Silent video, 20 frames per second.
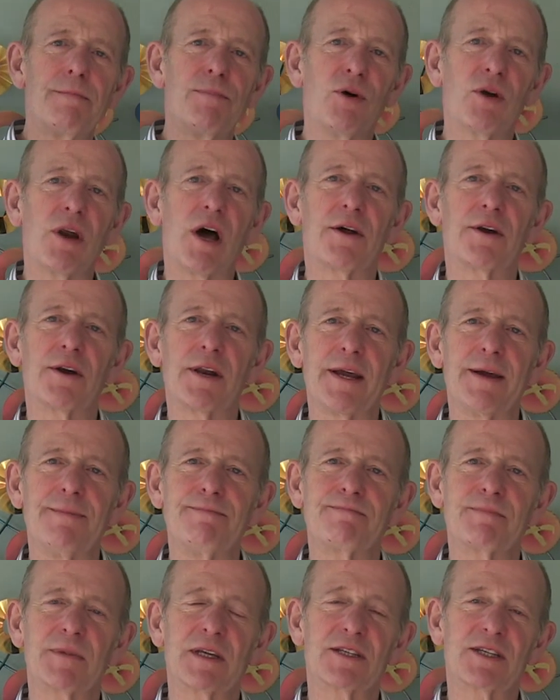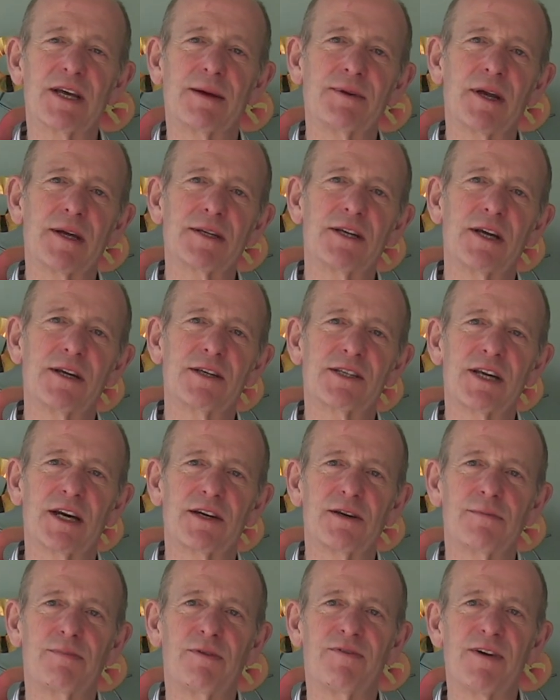Paul Arnold here, sometimes known as
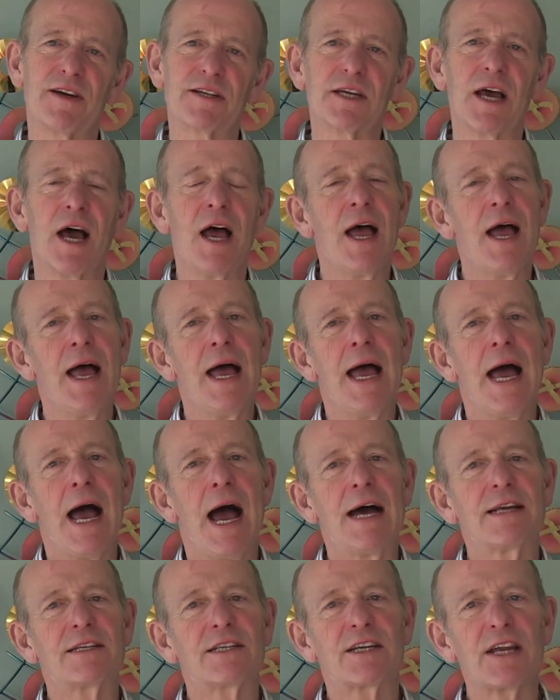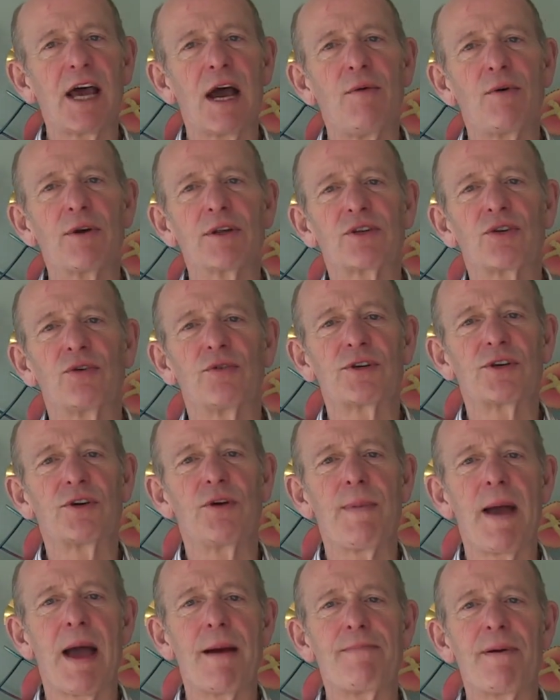Studying Professor, and today I want to talk to
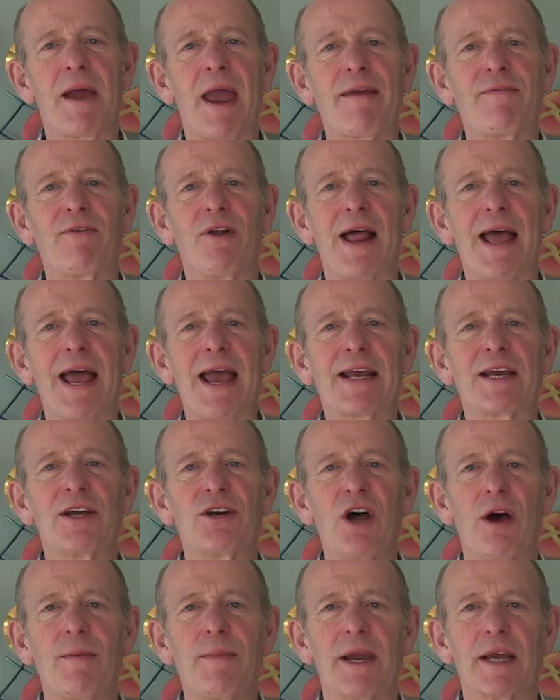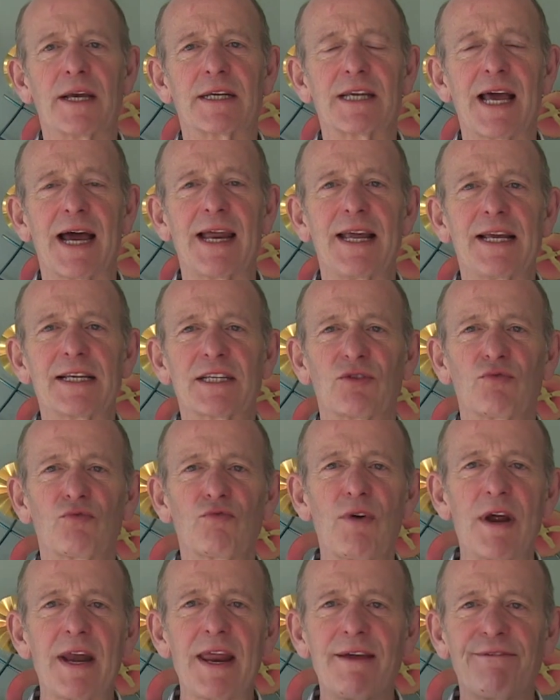you about behavioural economics, and it's a
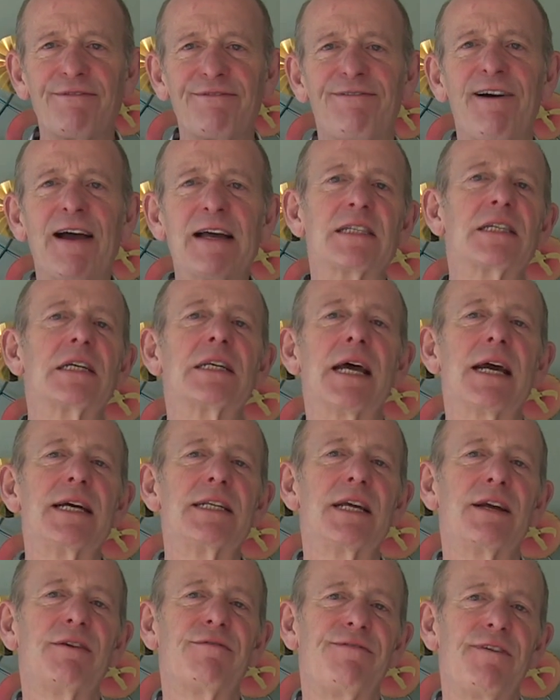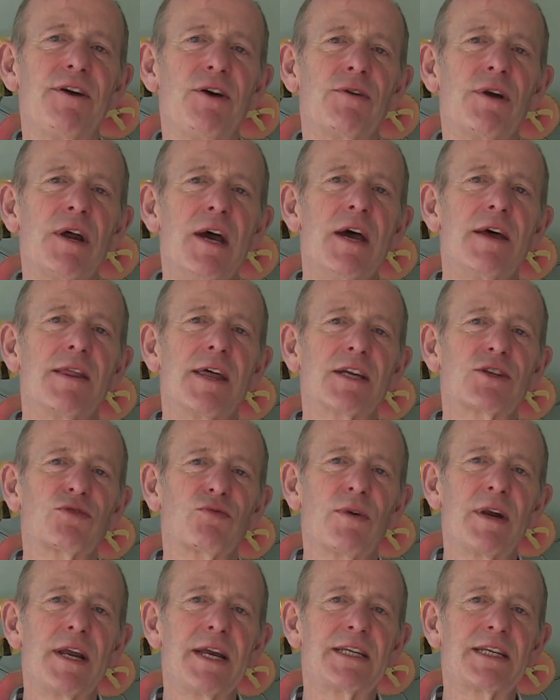really fascinating field that's
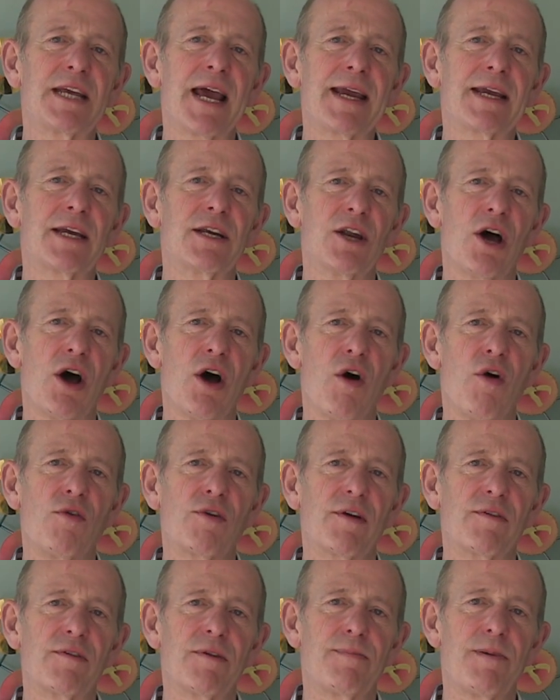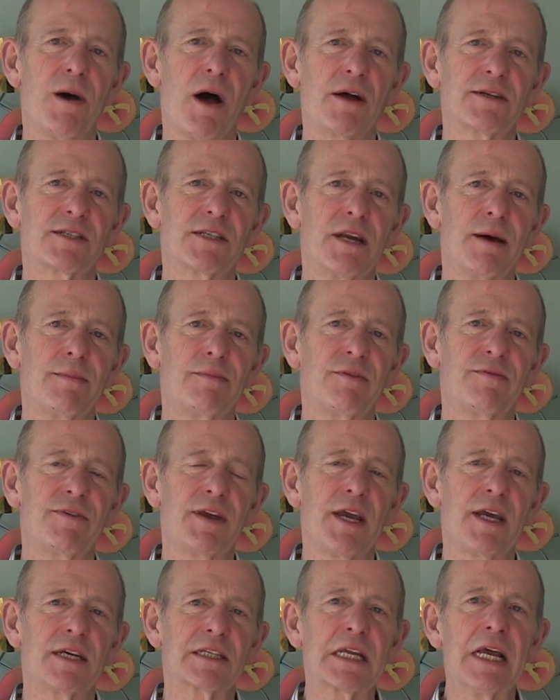really taken hold over the past number of
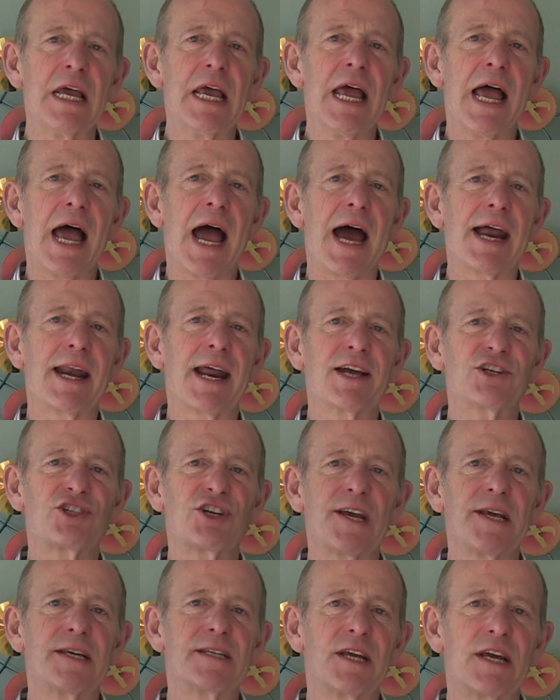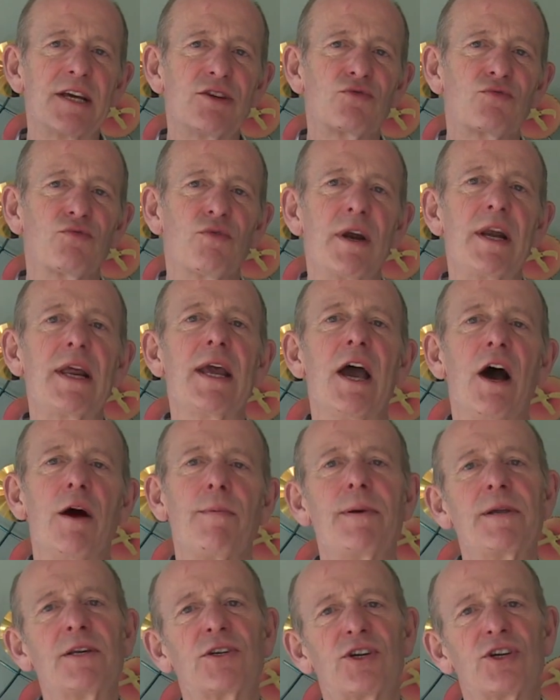years and actually is really
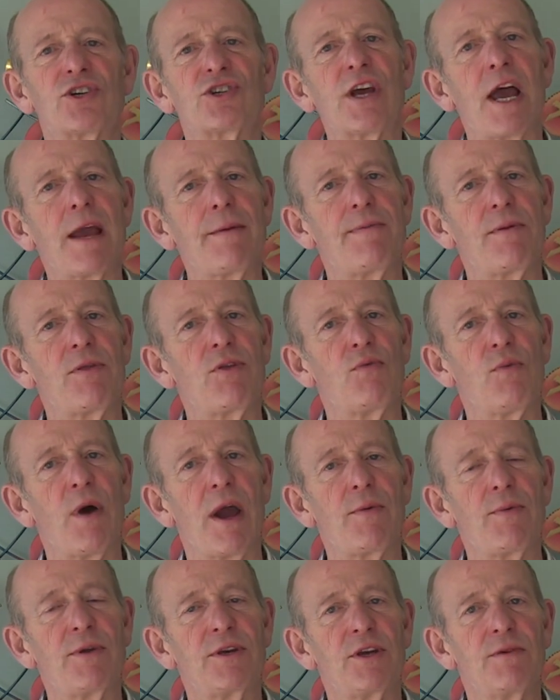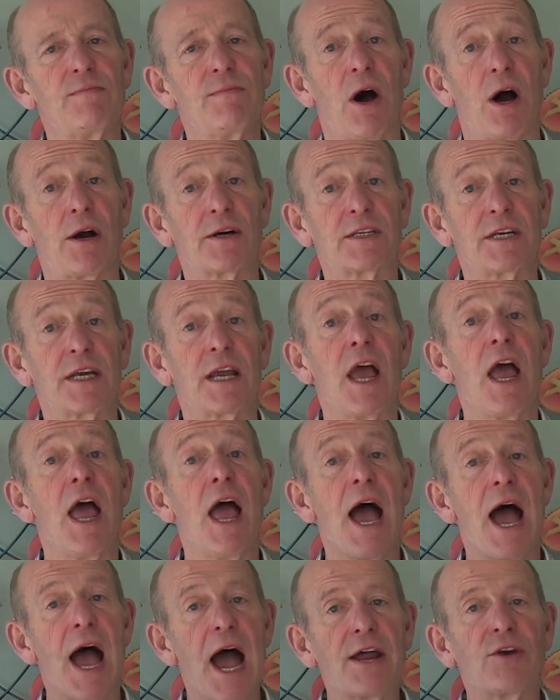helping to shape the way we do marketing
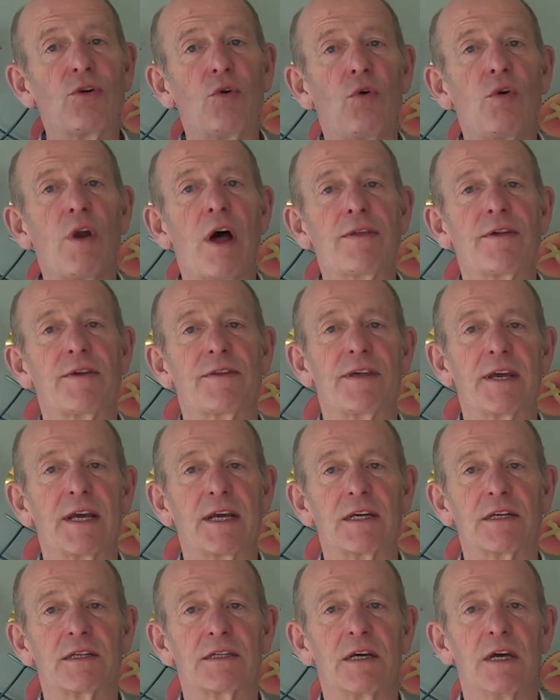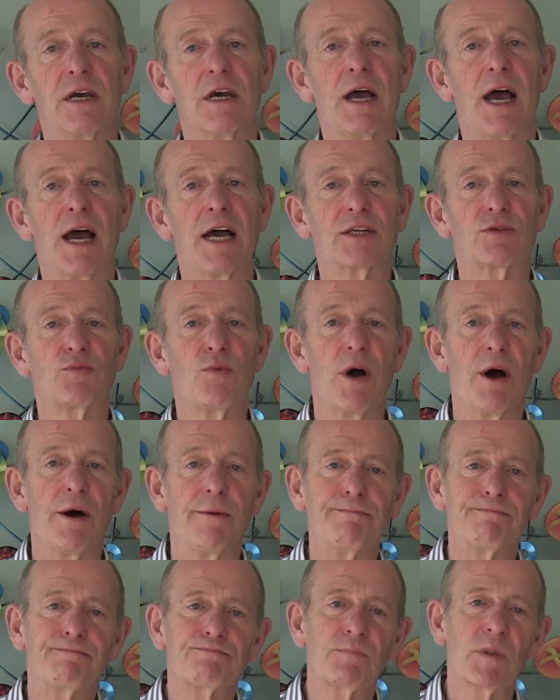and all other things as
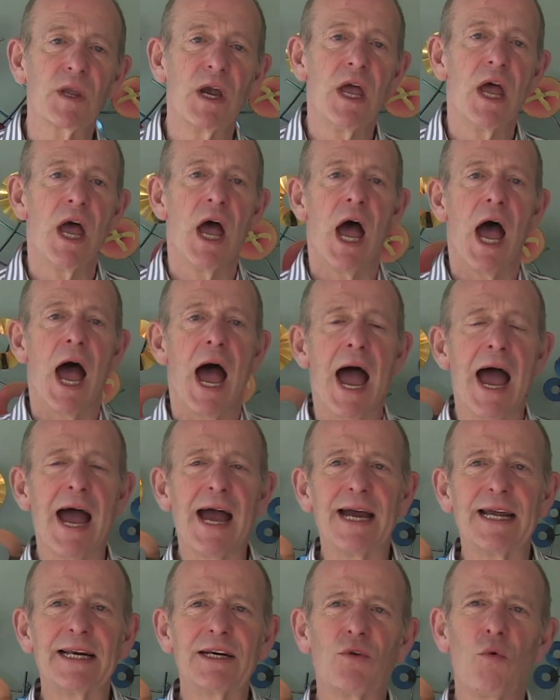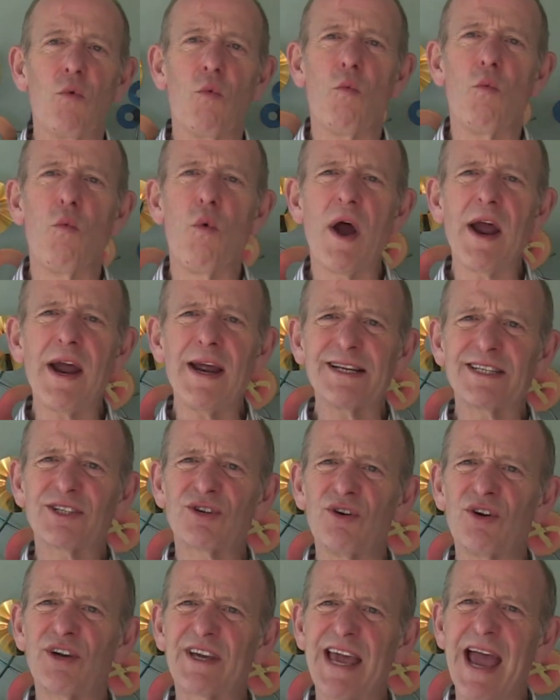well. And where it
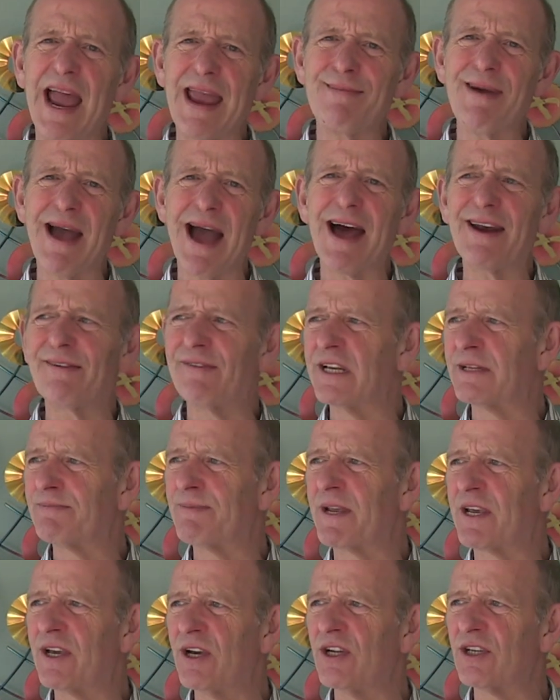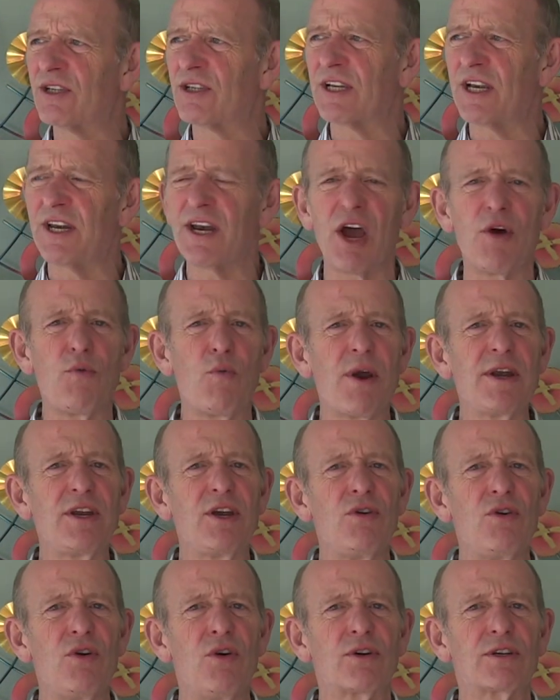sort of came out of is because, you know, when
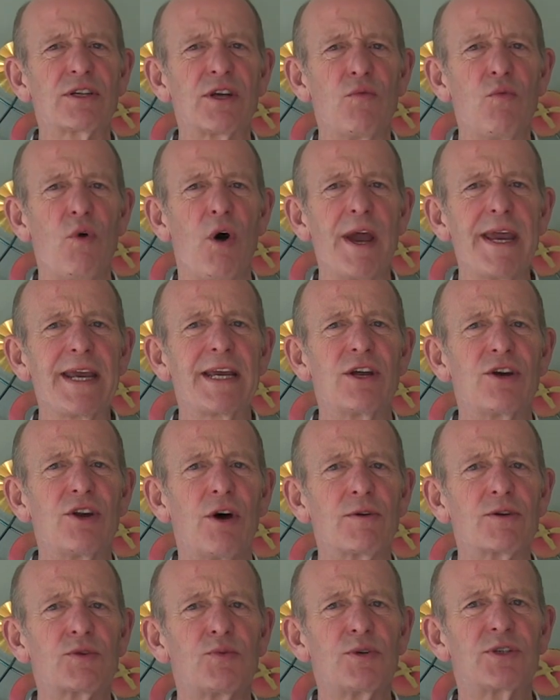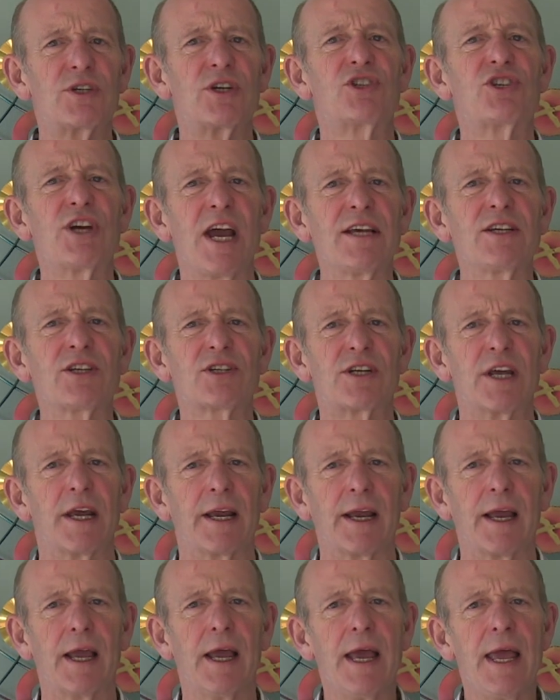you looked at what economics was
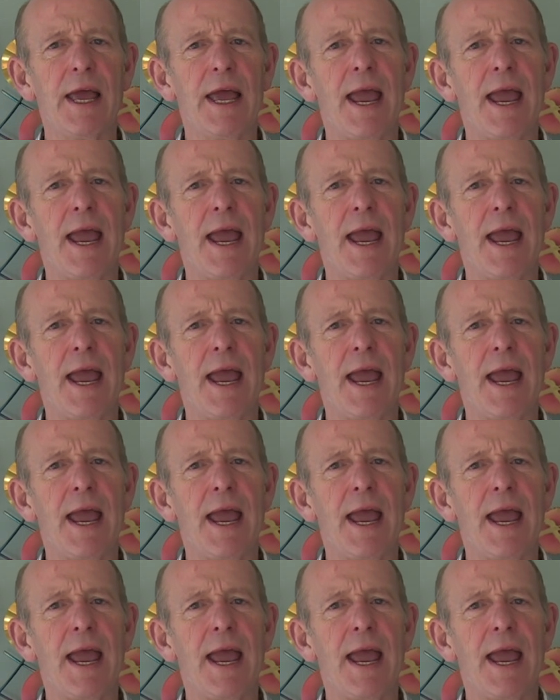suggesting,